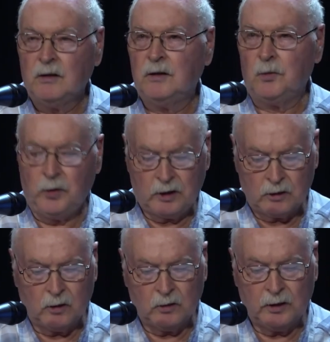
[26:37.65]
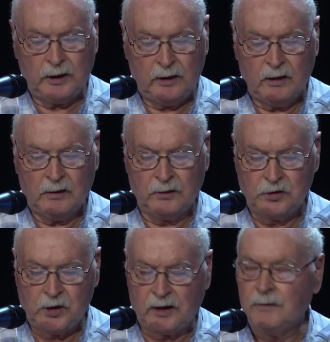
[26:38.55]
that we are only the
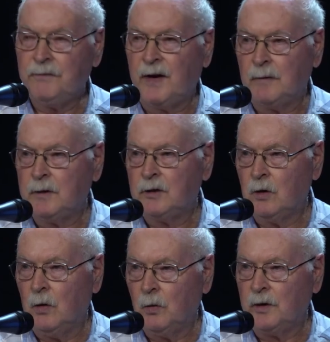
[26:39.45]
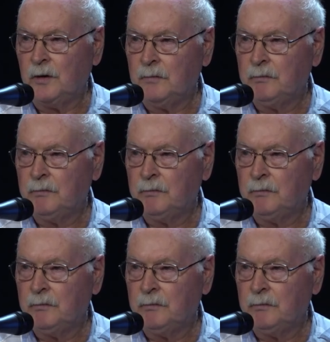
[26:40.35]
second family to own it,